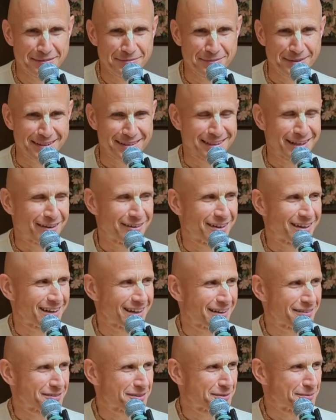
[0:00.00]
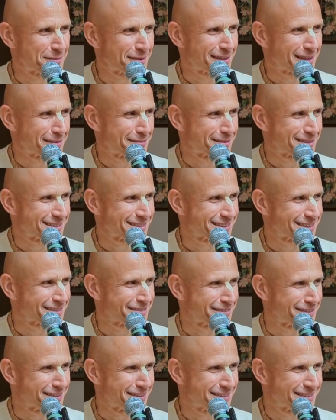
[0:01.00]
but now I have to become a
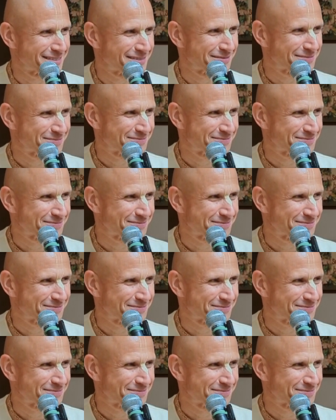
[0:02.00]
servant.